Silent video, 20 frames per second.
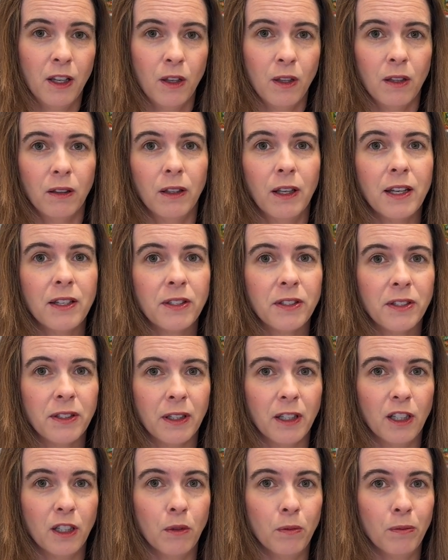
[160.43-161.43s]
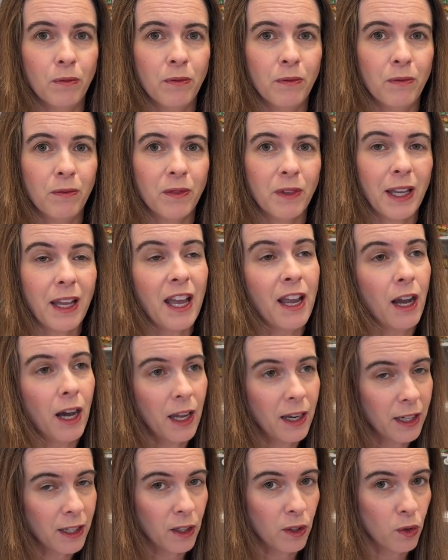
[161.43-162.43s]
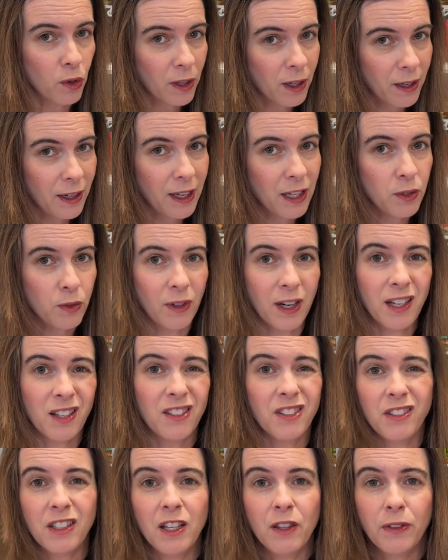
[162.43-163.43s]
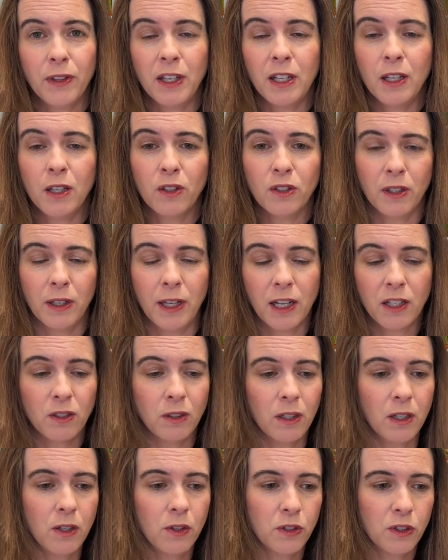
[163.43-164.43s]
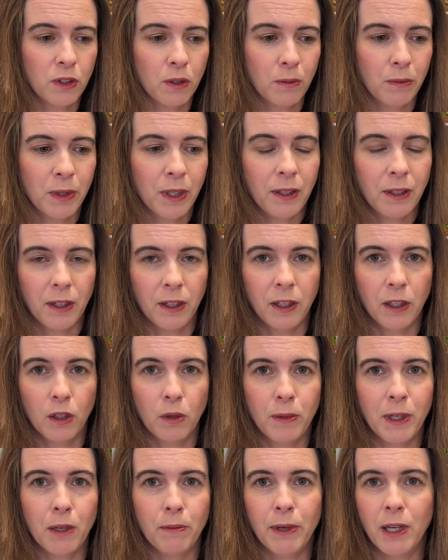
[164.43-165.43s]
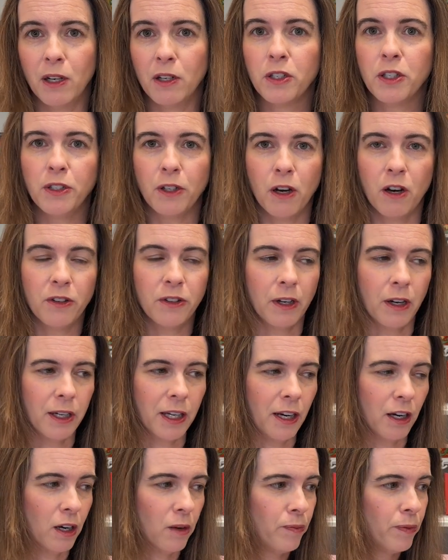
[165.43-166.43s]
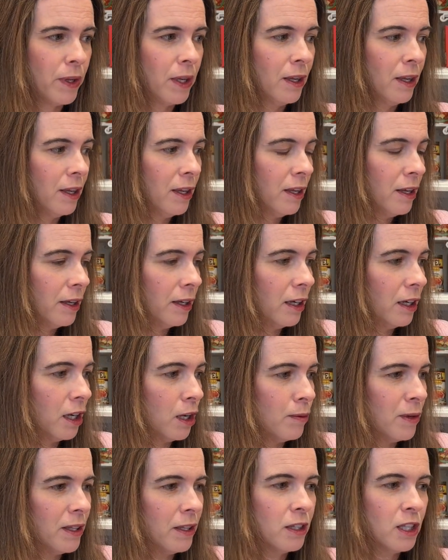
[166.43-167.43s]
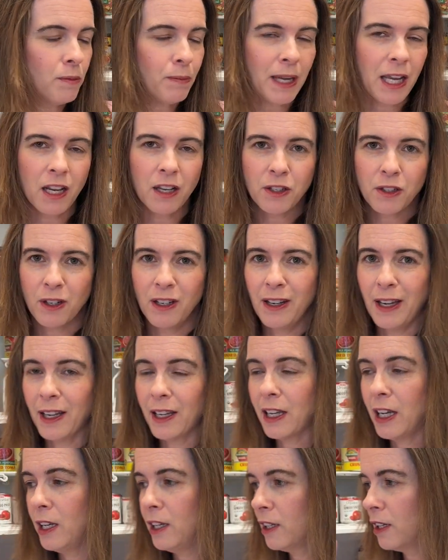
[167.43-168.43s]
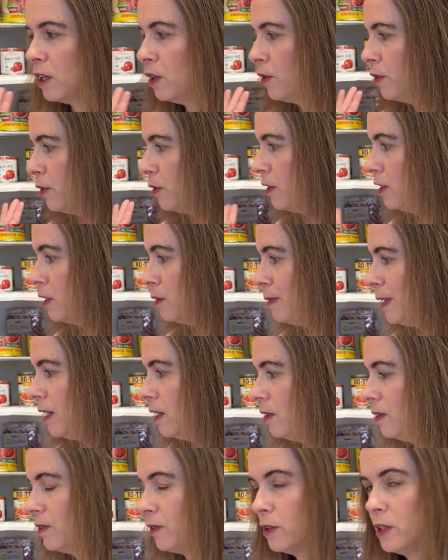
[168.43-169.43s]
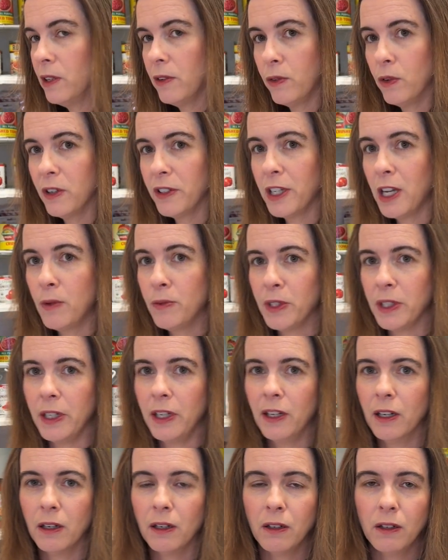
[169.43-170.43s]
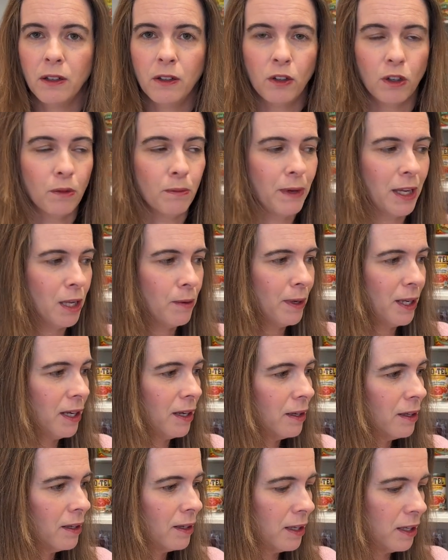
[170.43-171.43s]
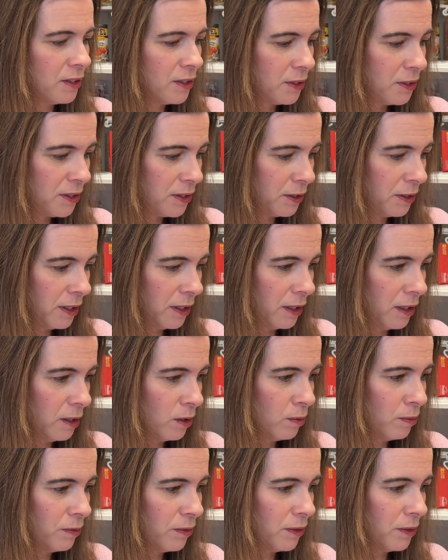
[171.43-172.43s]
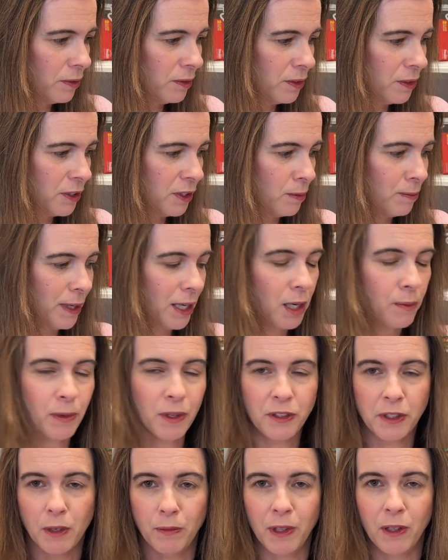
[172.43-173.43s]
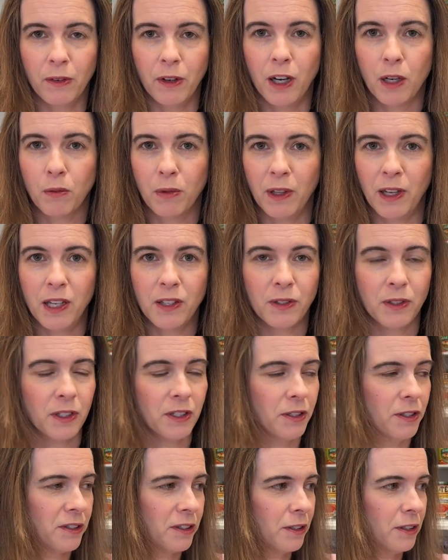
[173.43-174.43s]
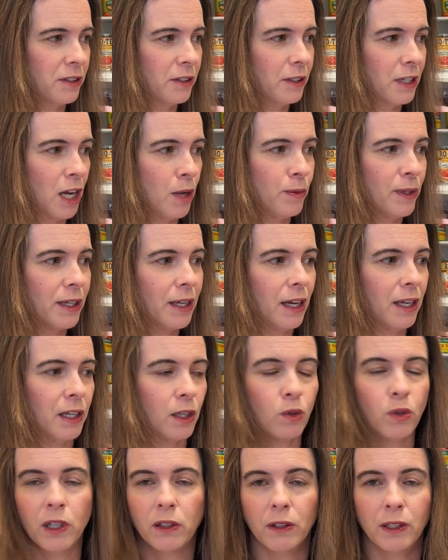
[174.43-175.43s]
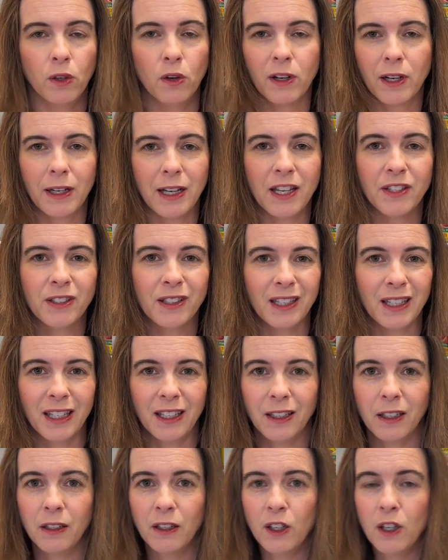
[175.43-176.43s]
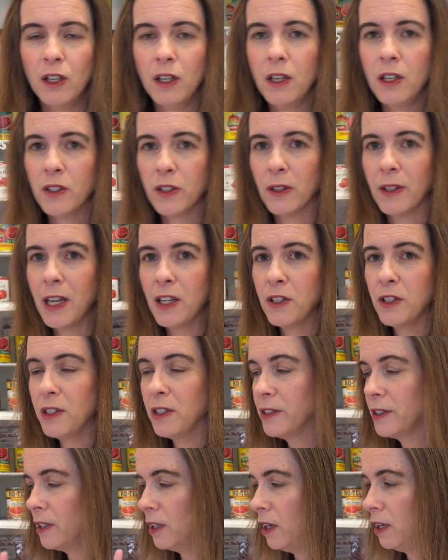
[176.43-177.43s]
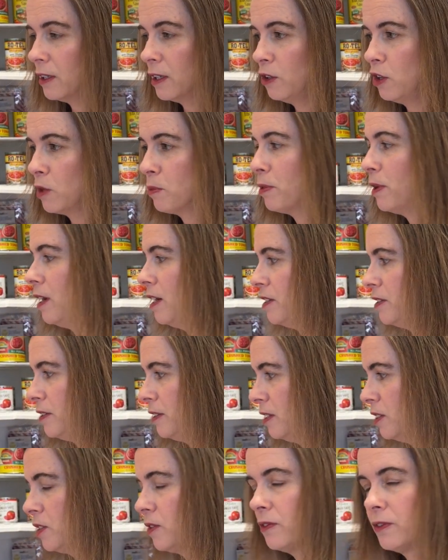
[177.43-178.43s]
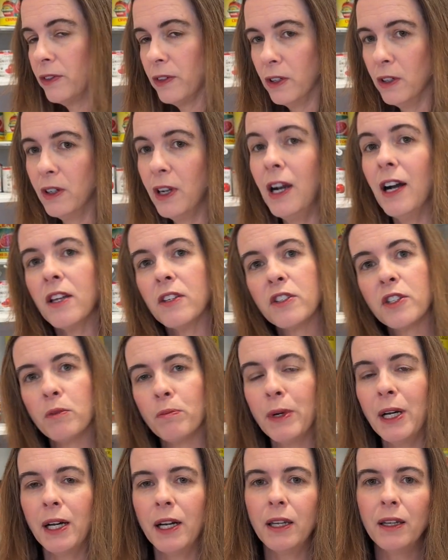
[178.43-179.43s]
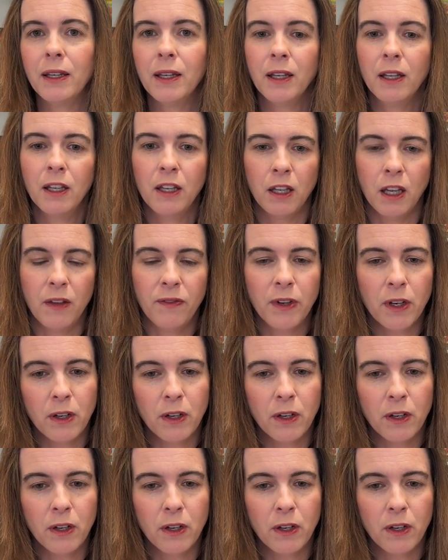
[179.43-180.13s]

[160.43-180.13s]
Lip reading: less chaotic and organized, where I can see things and actually use them, and it'll be a better start to our year. And in the pantry, I kind of go through it about 3 to 4 times a year, or maybe it's, you know, somebody put something in the wrong place and it's just time to kind of quickly organize it again. So that's just an ongoing process for us. But if you're